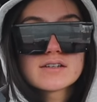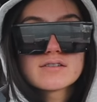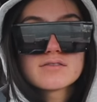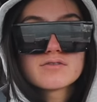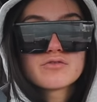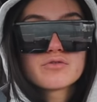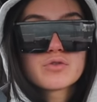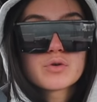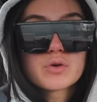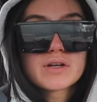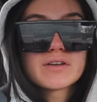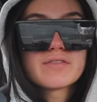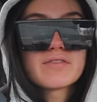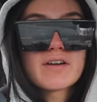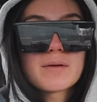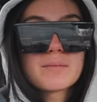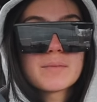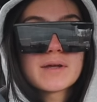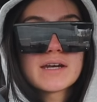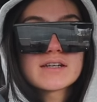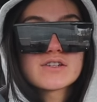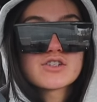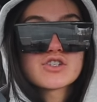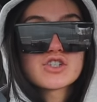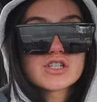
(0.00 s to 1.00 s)
45
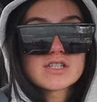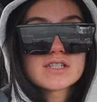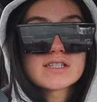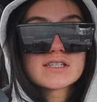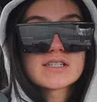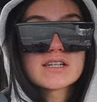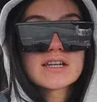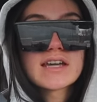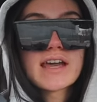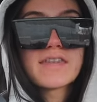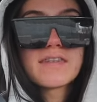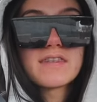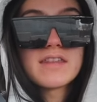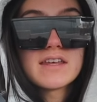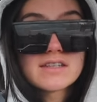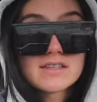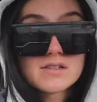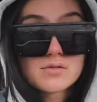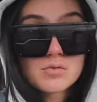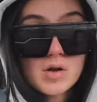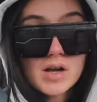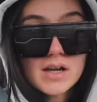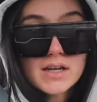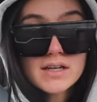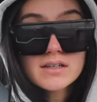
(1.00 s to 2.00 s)
minutes just to get
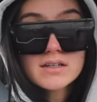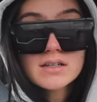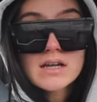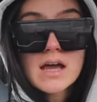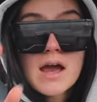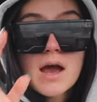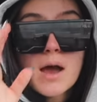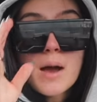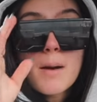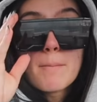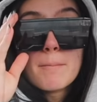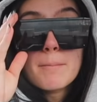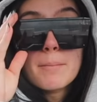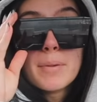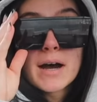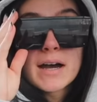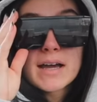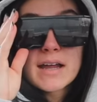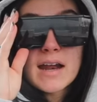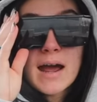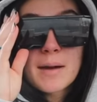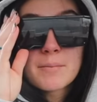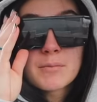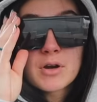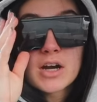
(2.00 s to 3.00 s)
this one,
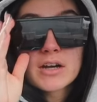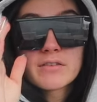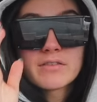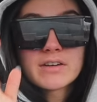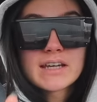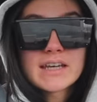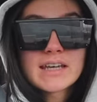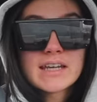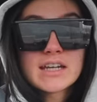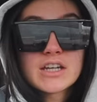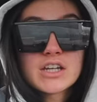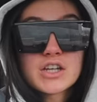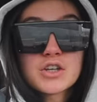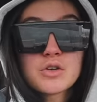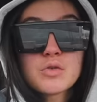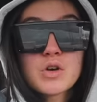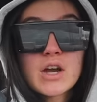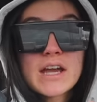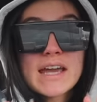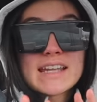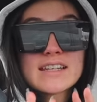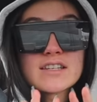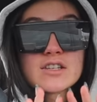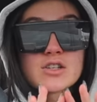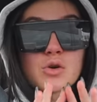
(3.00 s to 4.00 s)
but I'm not even kidding you,
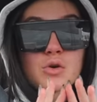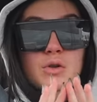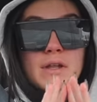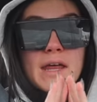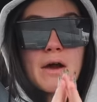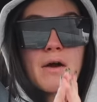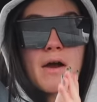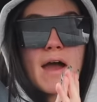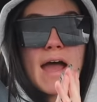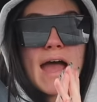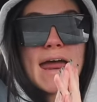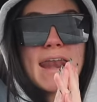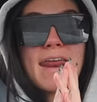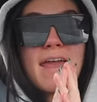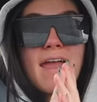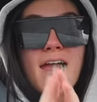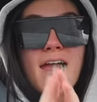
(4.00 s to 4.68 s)
it sold out at